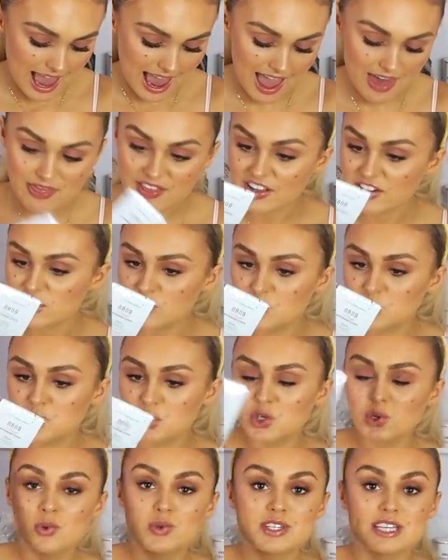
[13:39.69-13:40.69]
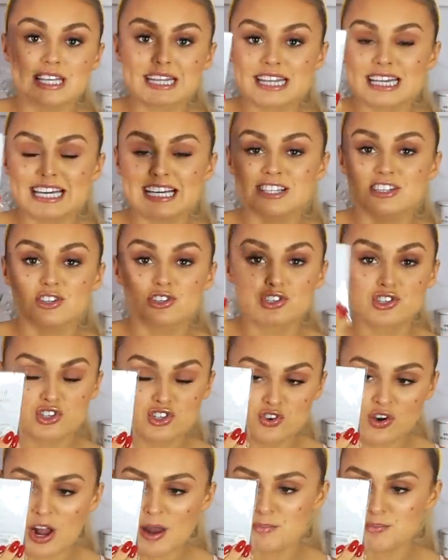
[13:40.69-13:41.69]
and then you use these
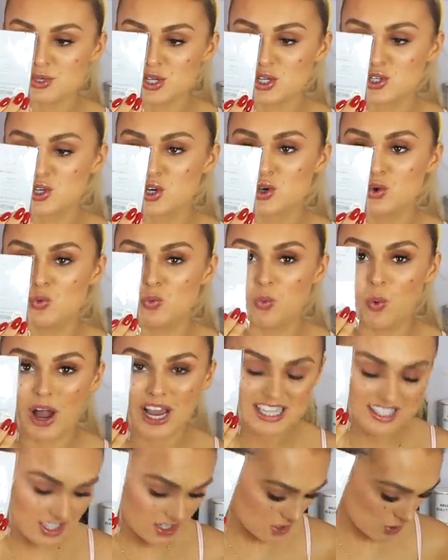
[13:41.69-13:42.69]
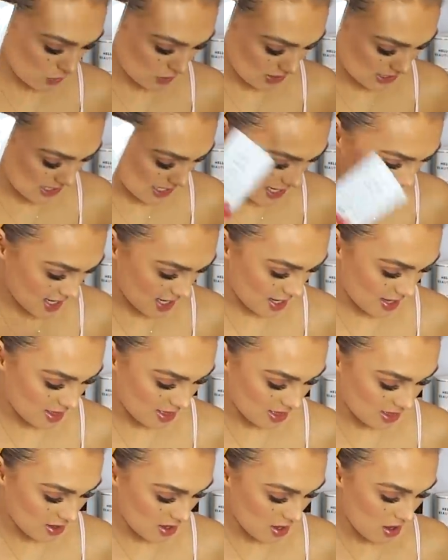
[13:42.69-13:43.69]
strips to whiten your
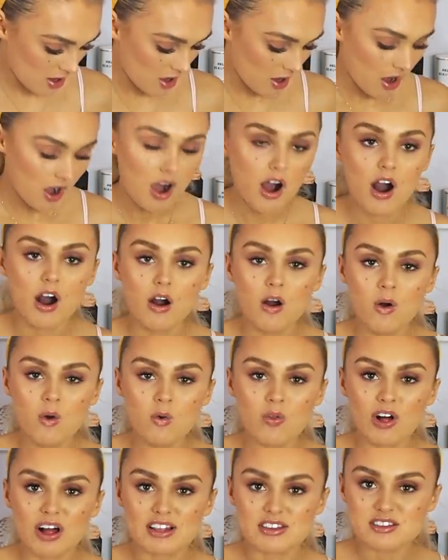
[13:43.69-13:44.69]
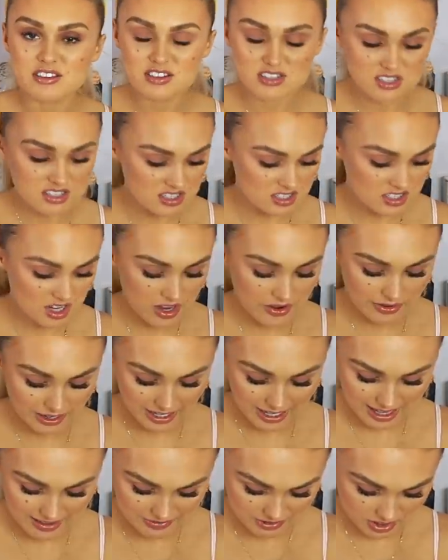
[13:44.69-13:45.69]
teeth Oh, that's so
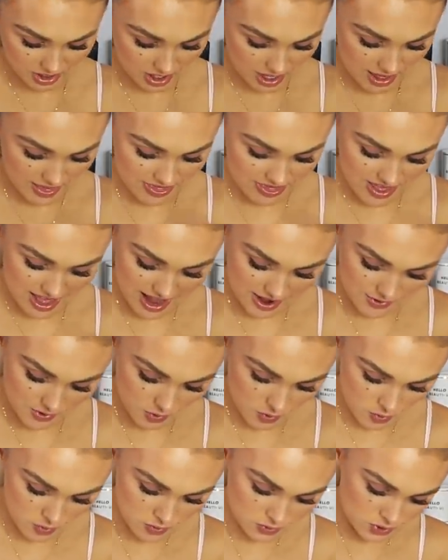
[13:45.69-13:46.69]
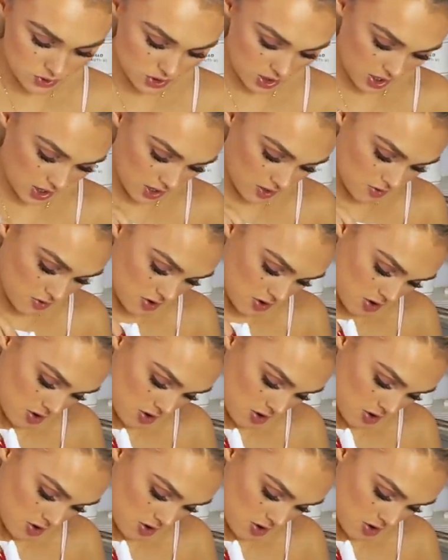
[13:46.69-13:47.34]
clever. And then also,